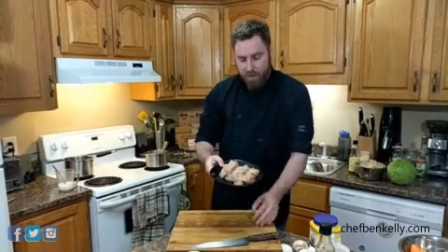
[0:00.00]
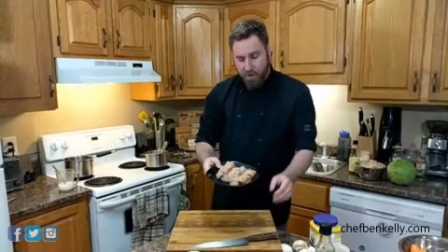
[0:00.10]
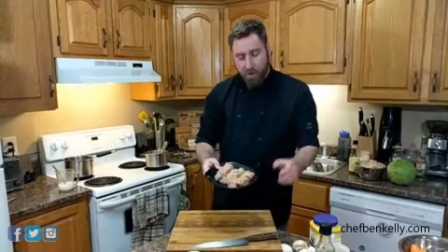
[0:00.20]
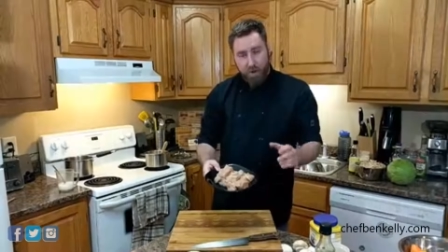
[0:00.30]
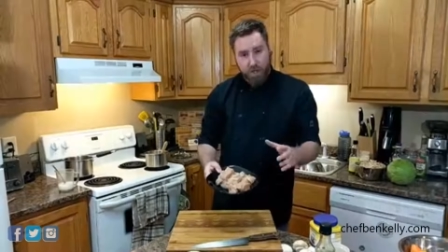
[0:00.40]
right
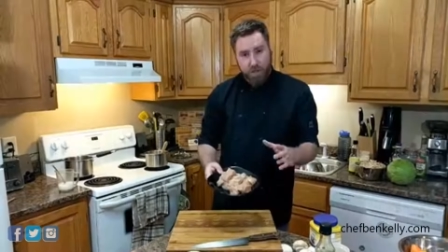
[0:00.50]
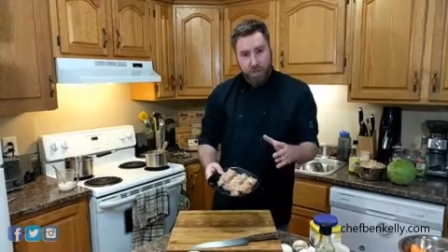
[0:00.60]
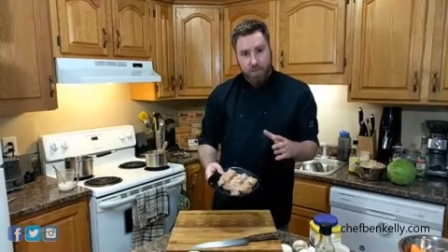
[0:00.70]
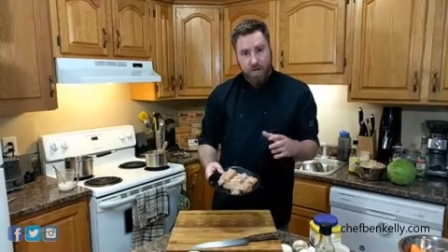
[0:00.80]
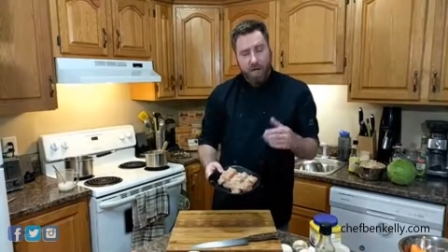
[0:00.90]
here. I already
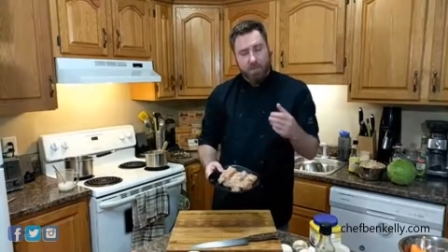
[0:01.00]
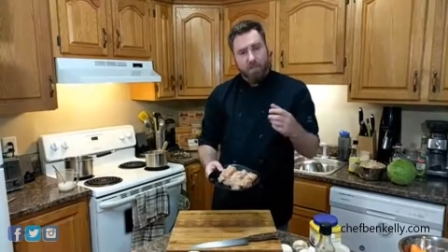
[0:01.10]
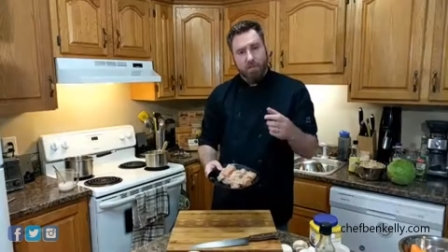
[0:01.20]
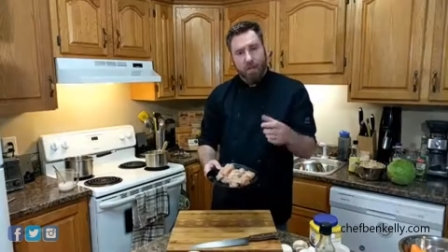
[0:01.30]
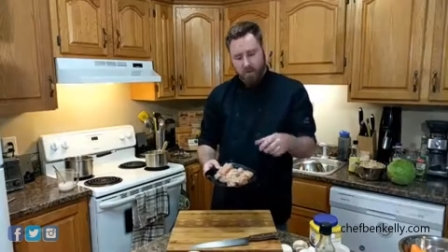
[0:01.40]
cubed it up.
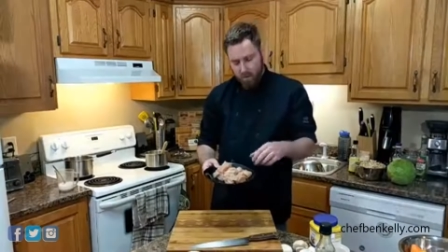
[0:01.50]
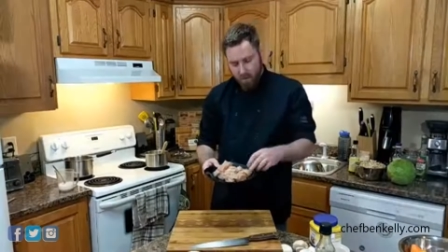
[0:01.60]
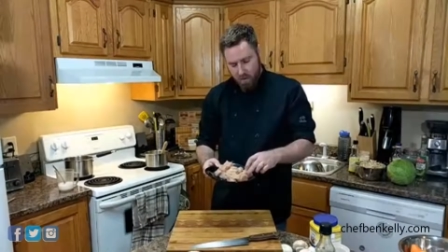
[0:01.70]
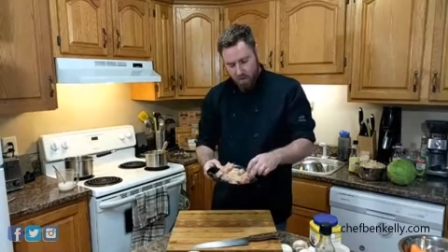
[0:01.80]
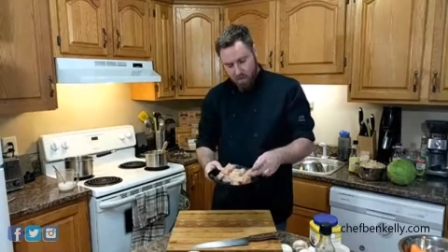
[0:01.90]
It's about
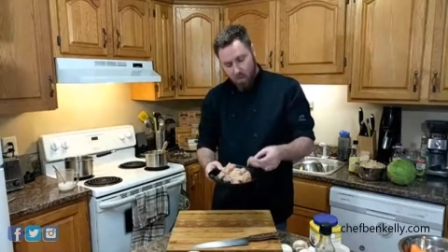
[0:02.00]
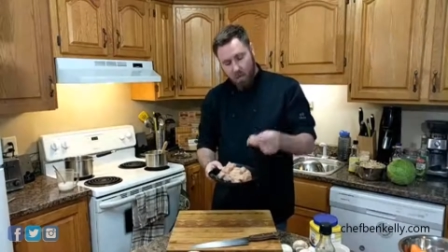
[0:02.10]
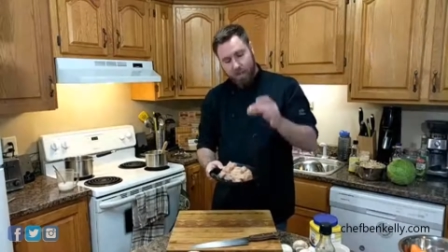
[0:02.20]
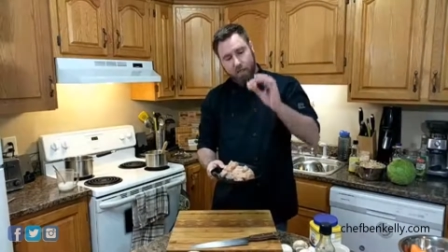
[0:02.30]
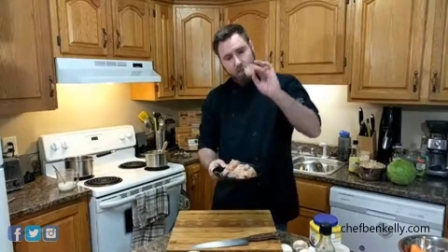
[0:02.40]

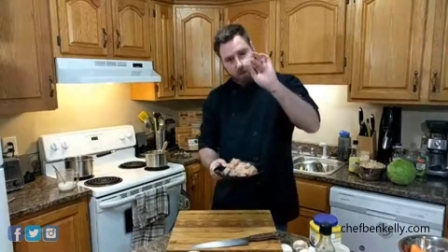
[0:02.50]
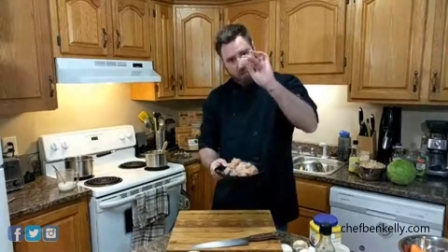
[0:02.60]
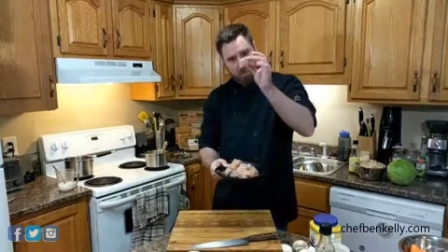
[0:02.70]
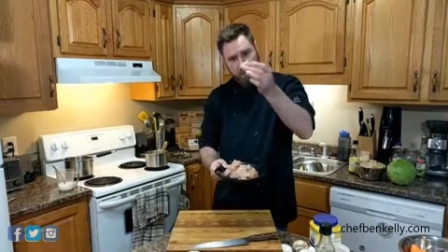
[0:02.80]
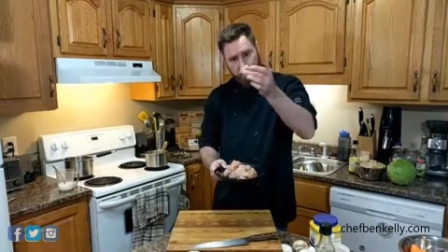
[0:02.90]
1
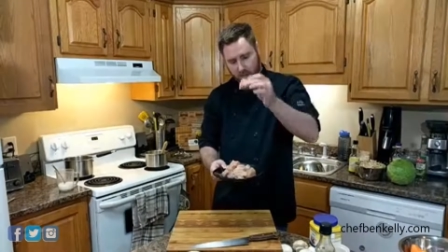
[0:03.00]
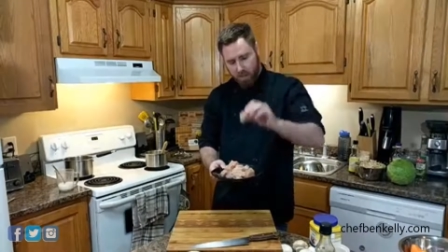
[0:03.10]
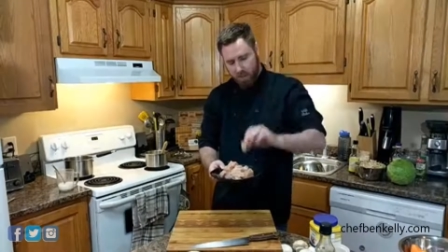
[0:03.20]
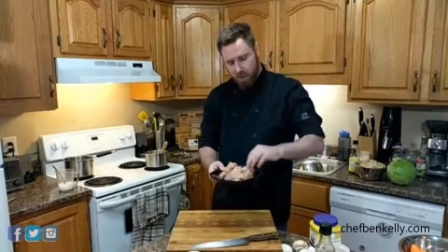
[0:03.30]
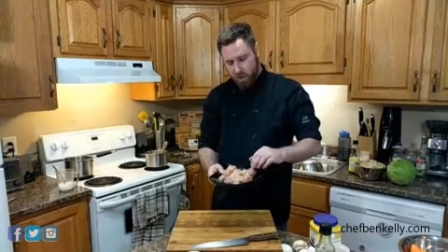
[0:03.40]
inch by
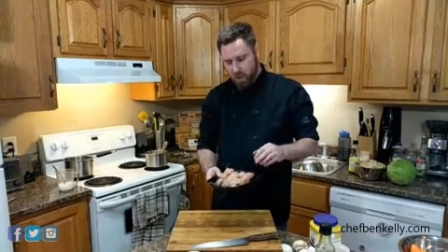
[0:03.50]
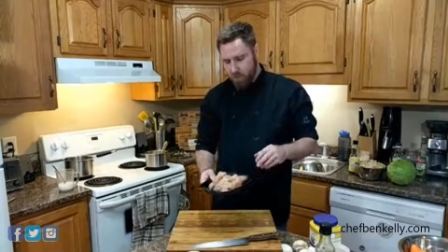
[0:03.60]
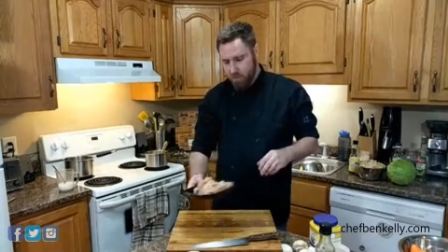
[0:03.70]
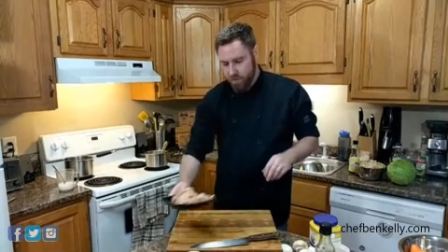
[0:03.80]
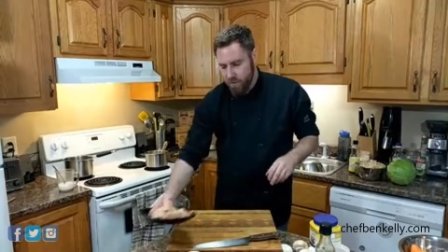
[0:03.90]
1 inch
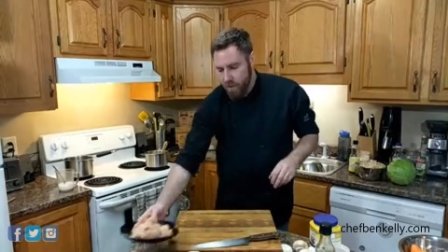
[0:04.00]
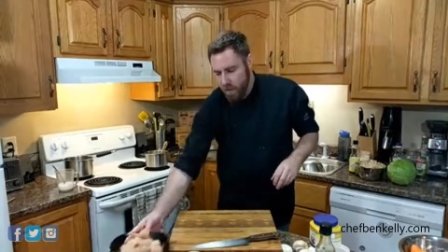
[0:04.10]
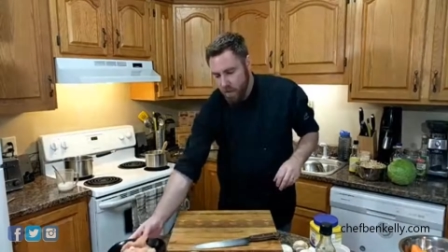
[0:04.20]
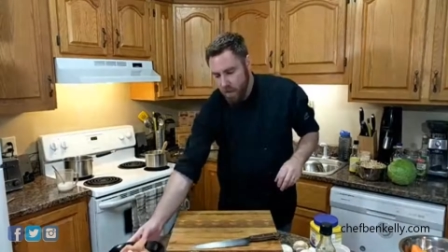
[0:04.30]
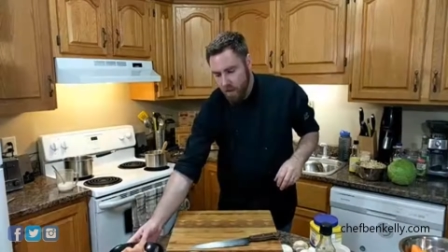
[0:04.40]
cubes.
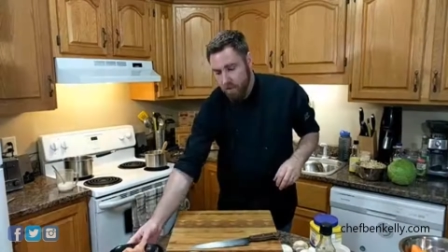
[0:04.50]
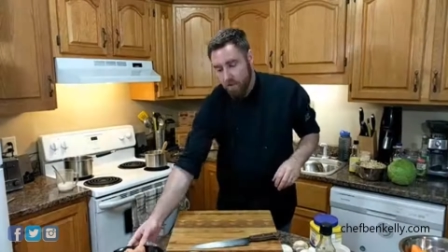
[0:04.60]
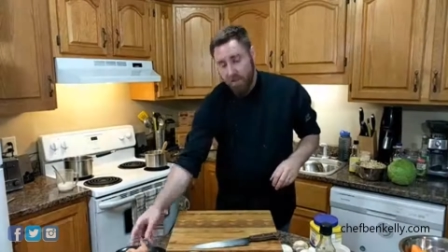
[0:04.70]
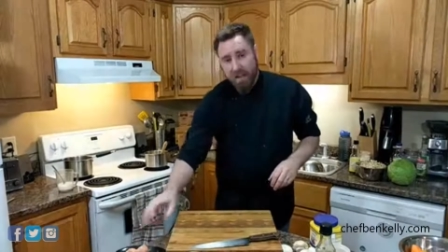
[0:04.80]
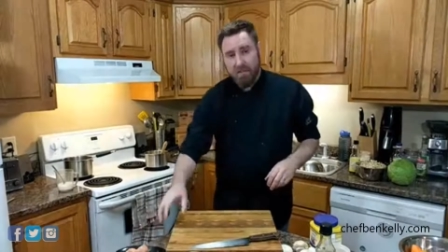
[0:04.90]

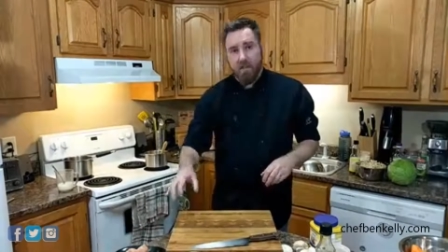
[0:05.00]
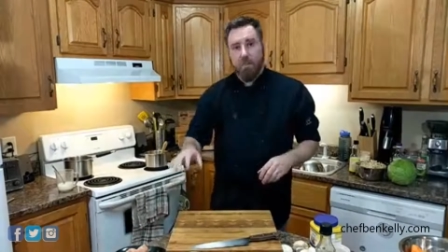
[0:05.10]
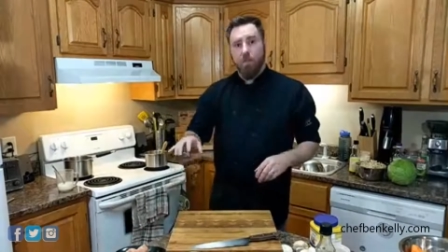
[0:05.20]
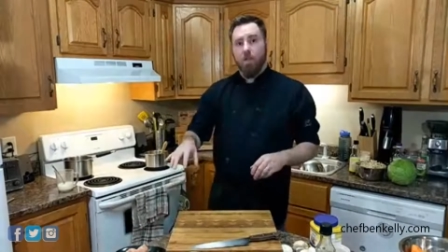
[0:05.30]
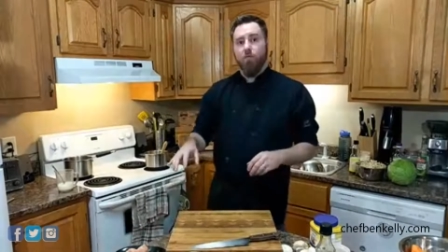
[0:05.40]
So that's
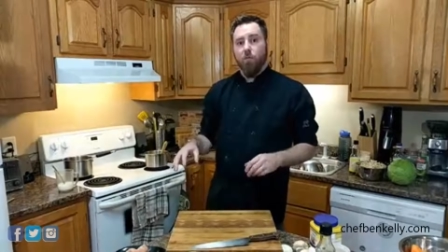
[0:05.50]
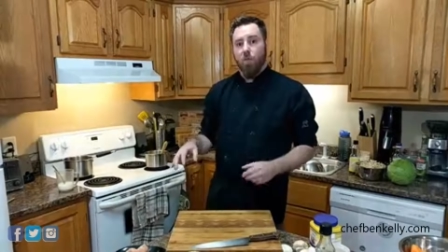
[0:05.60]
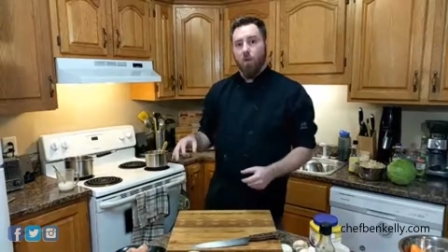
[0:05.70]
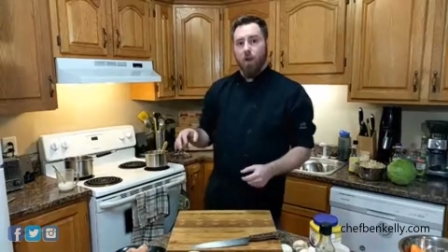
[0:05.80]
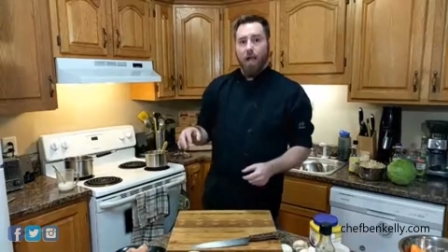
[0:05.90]
going to be
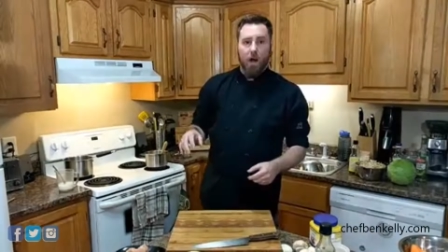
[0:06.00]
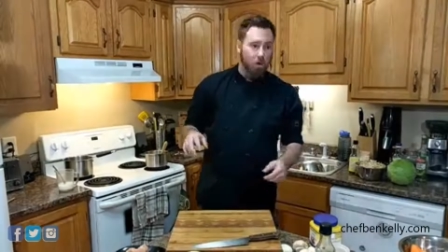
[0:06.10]
for